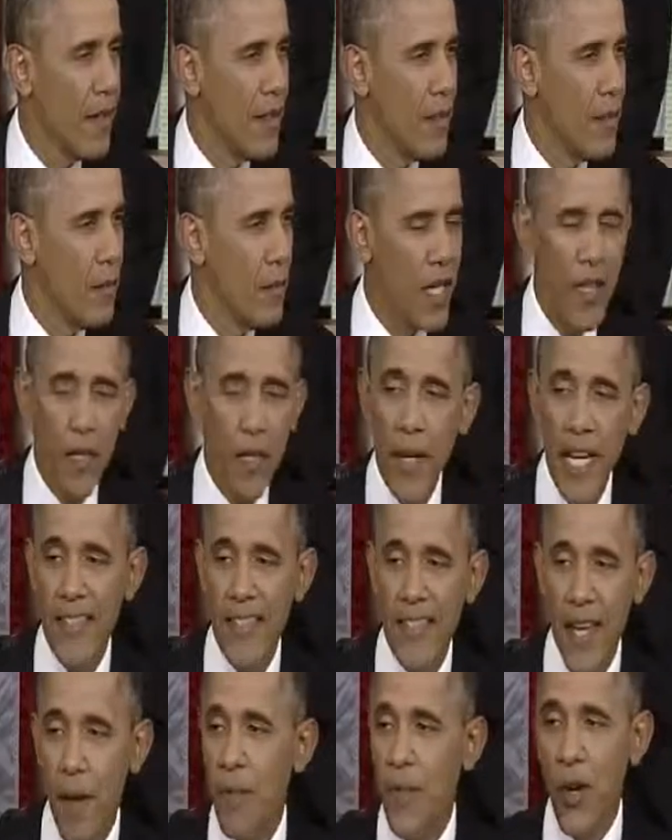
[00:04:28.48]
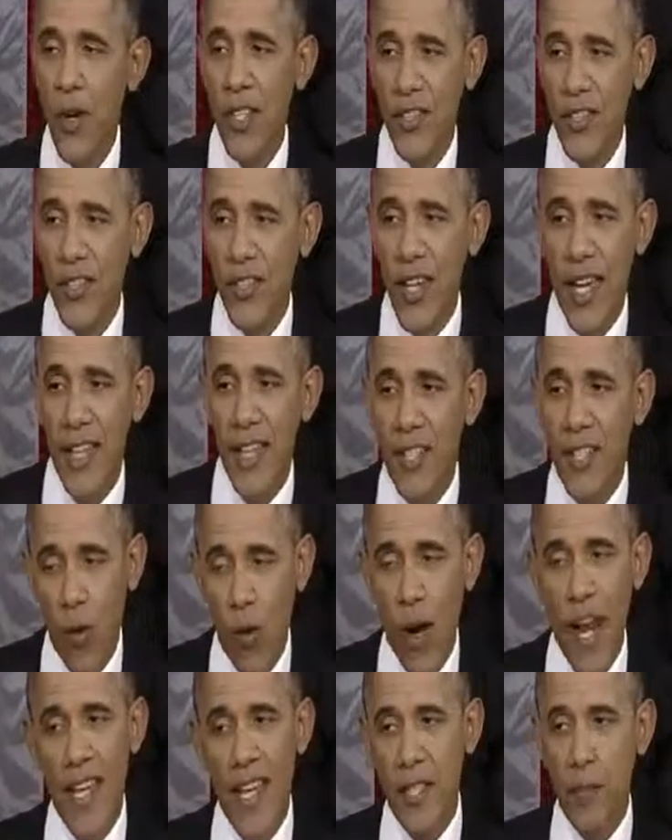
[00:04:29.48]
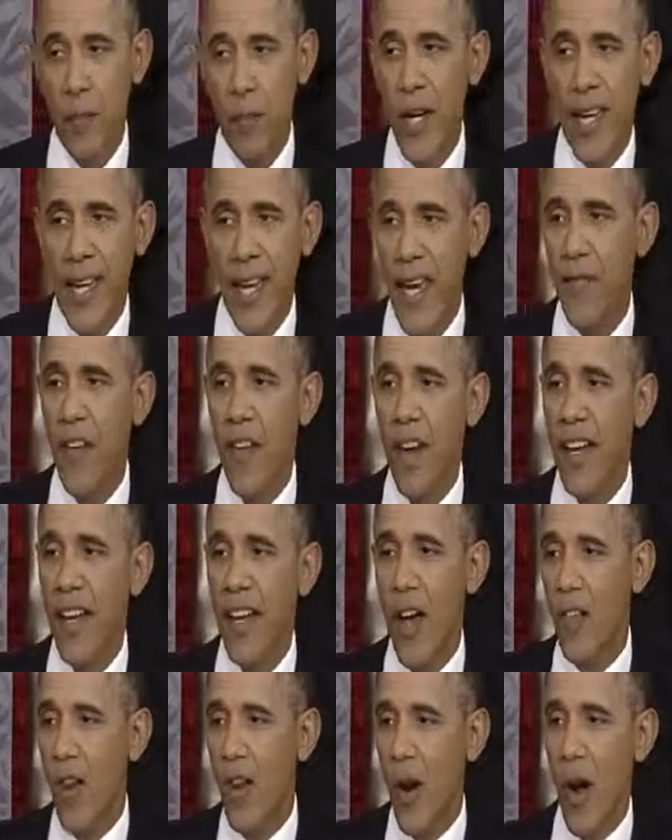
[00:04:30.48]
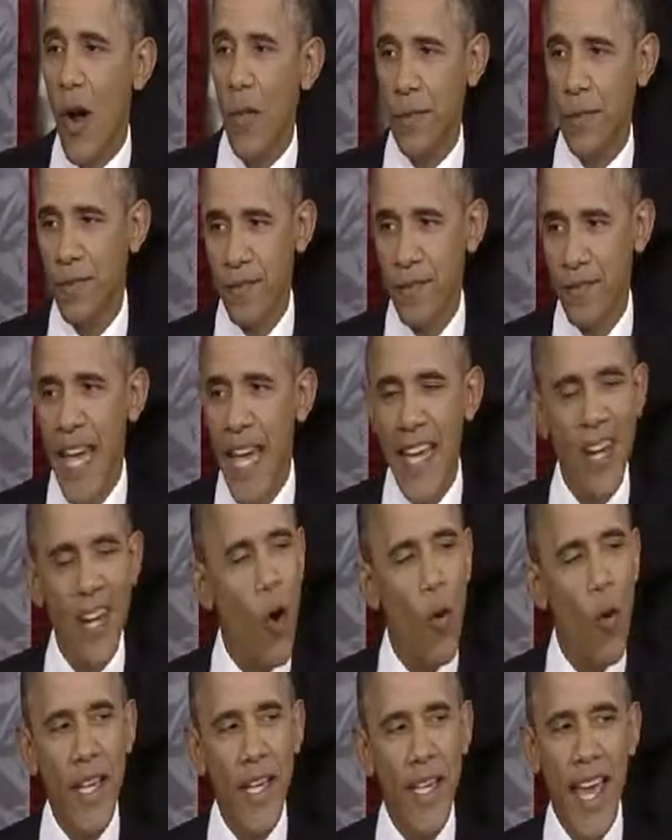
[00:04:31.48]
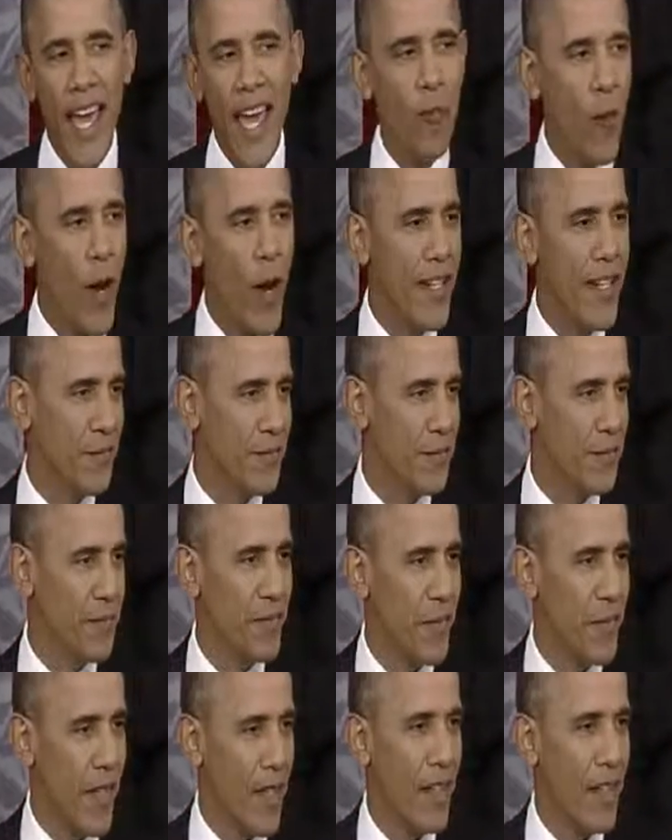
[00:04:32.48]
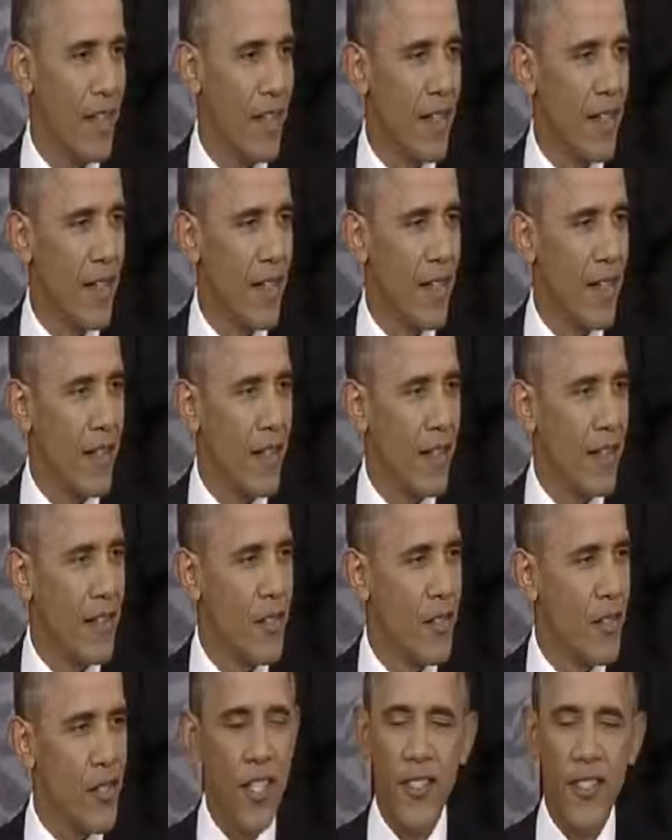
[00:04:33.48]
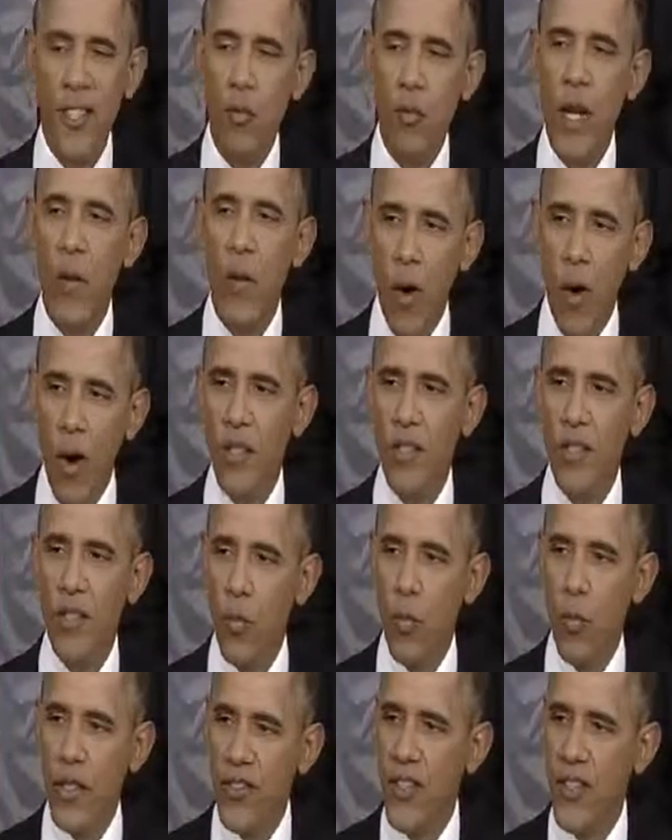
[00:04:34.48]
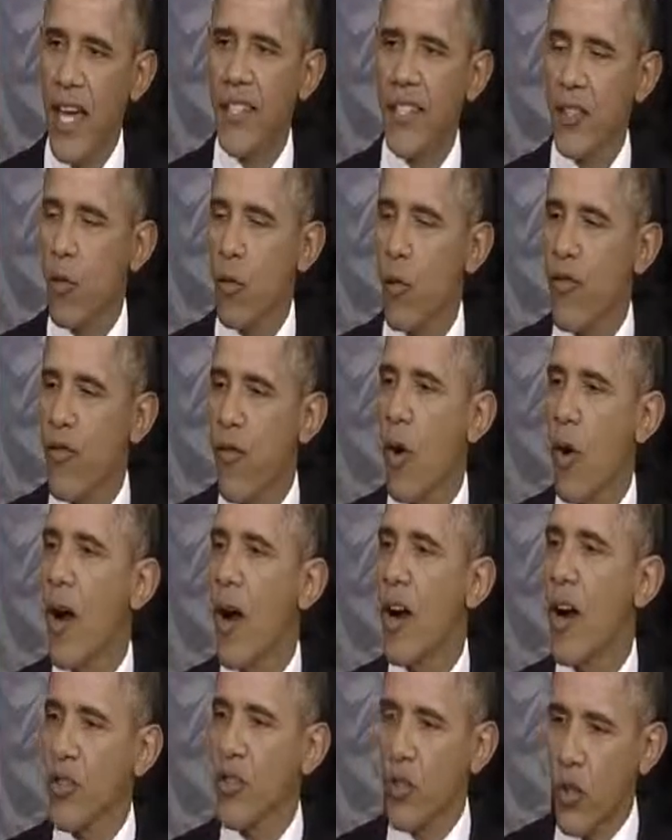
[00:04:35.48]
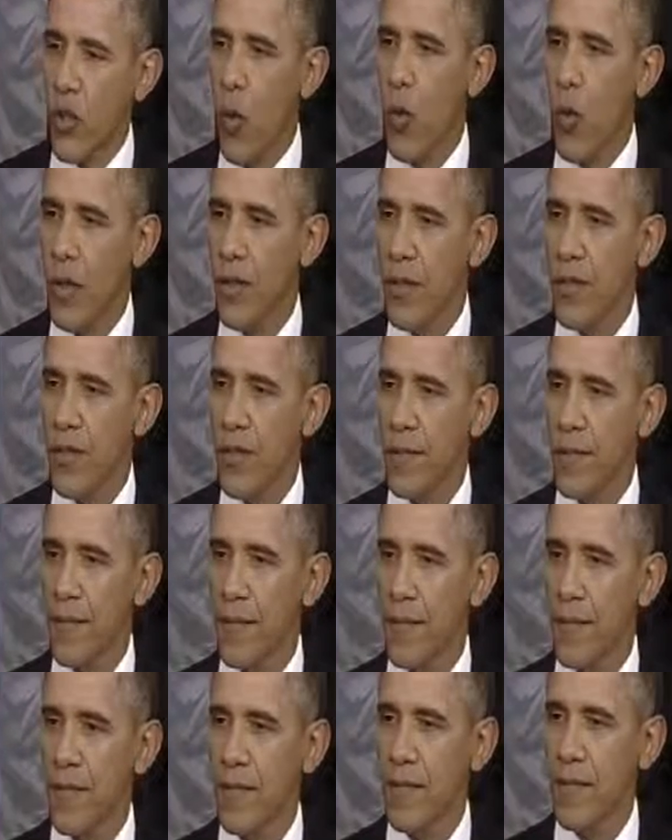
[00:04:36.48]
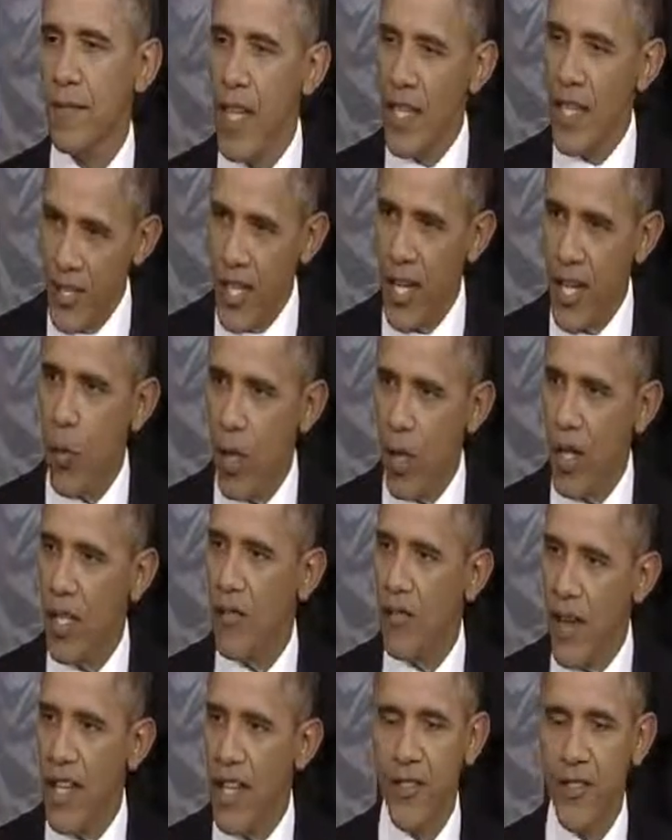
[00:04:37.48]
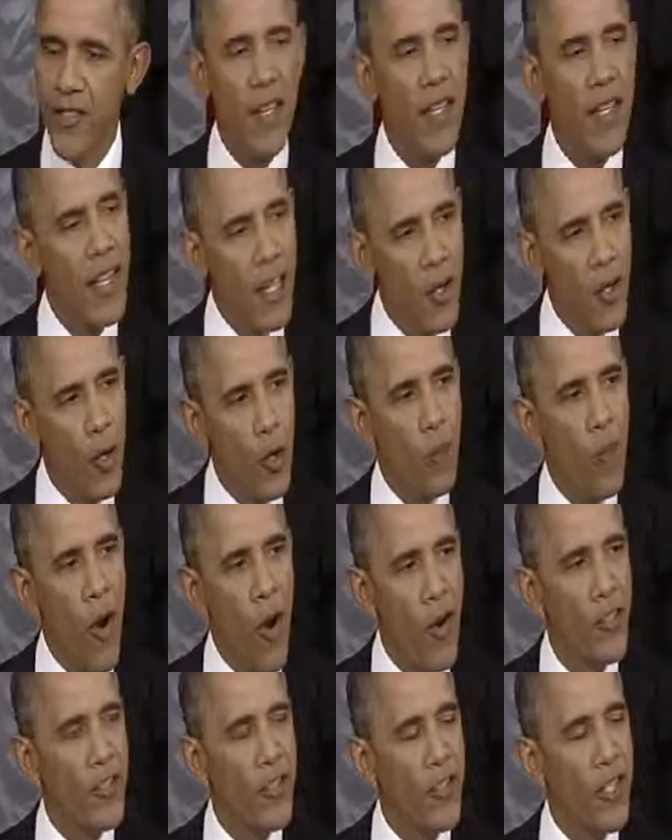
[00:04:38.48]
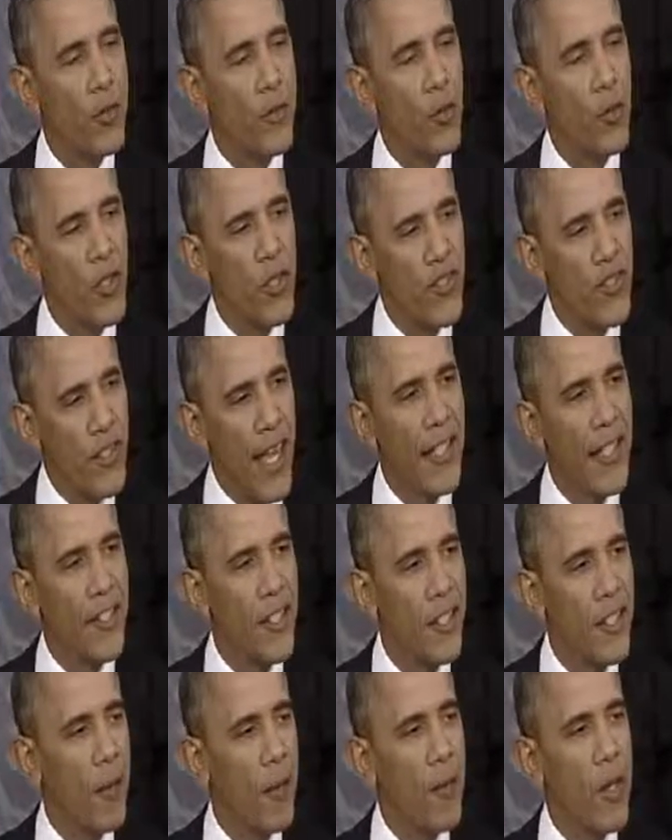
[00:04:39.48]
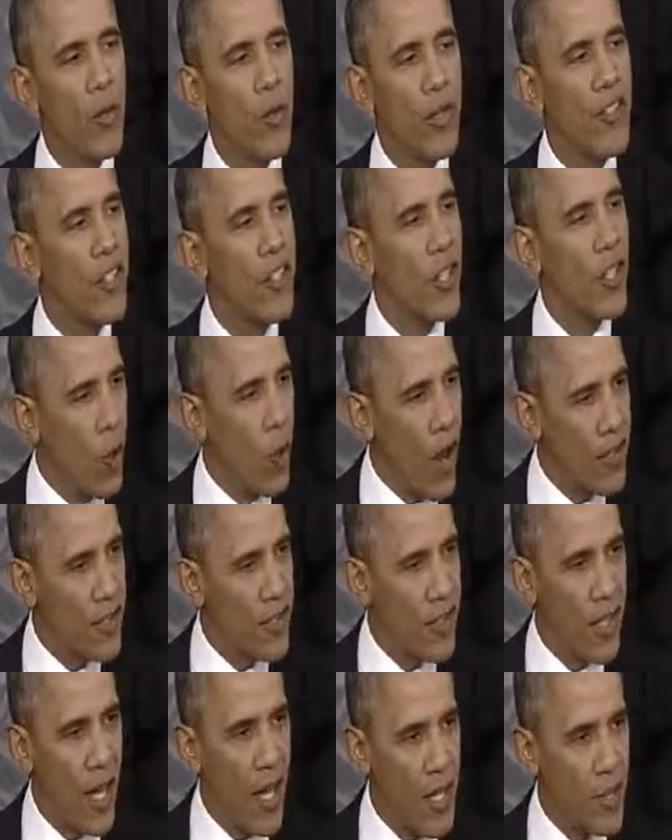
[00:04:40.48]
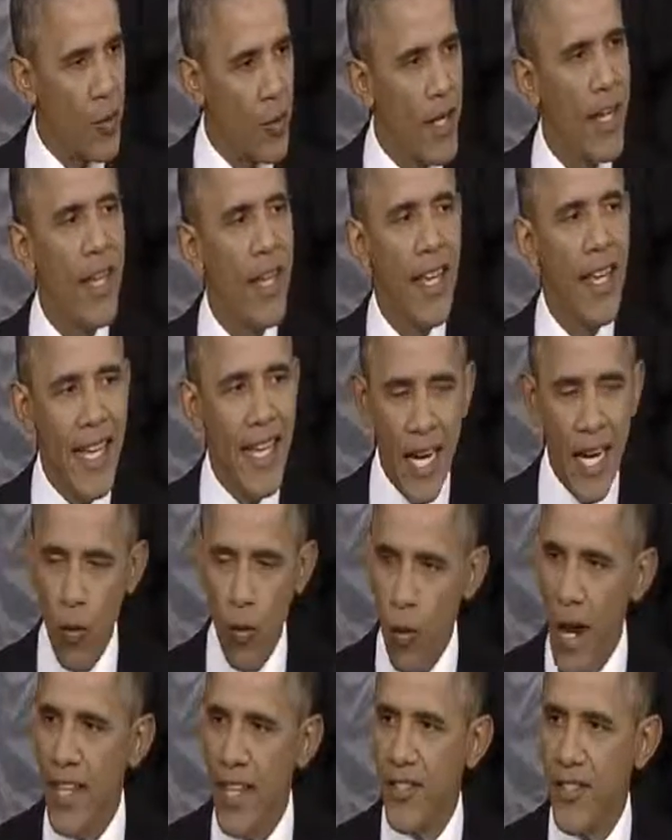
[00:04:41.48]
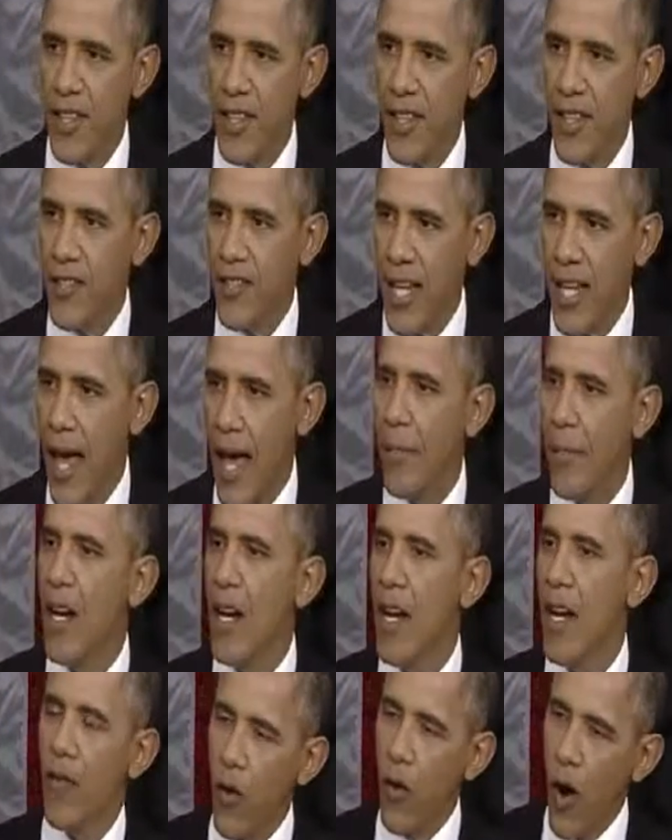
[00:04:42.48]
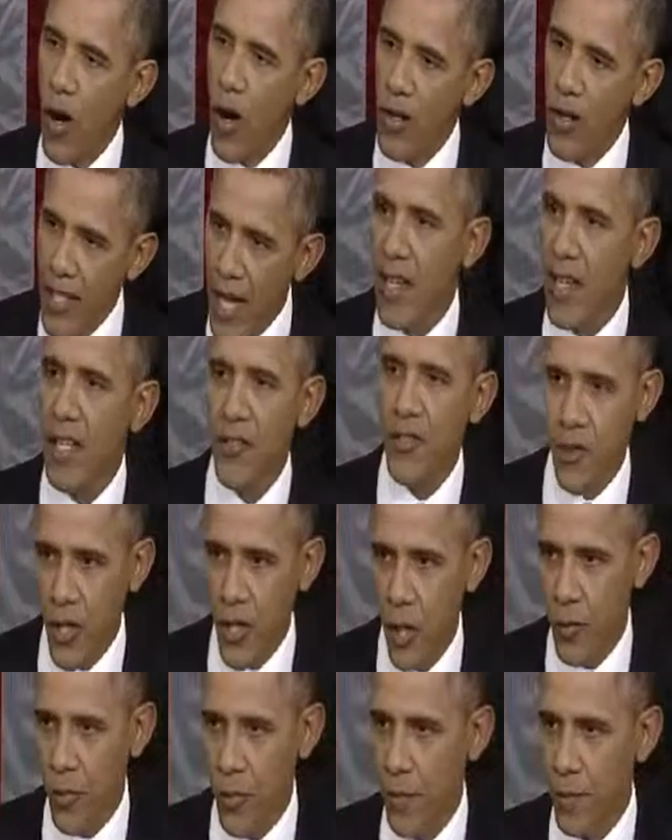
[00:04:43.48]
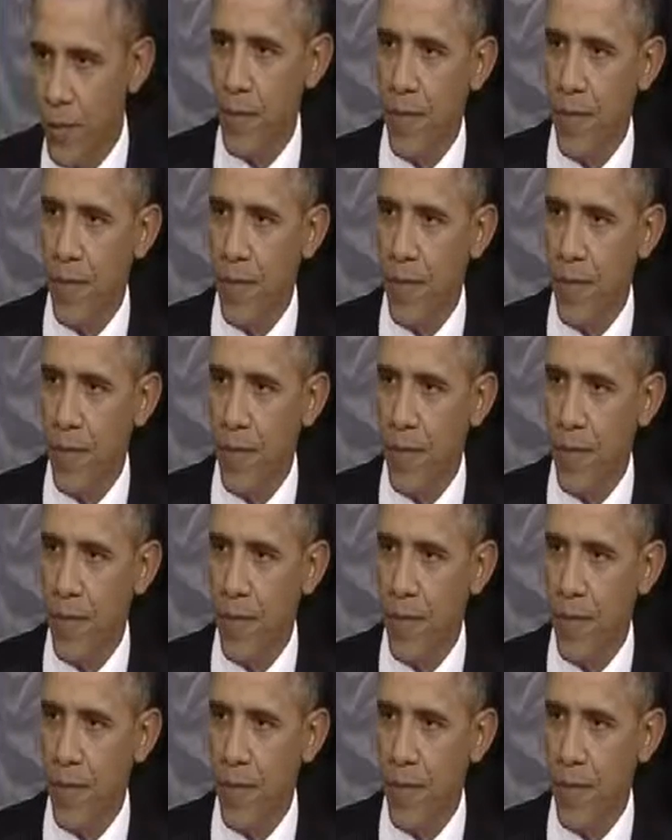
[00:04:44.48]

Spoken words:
But in the meantime, 30 states have raised pre-K funding on their own. They know we can't wait. So just as we worked with states to reform our schools, this year we'll invest in new partnerships with states and communities across the country in a race to the top for our youngest children.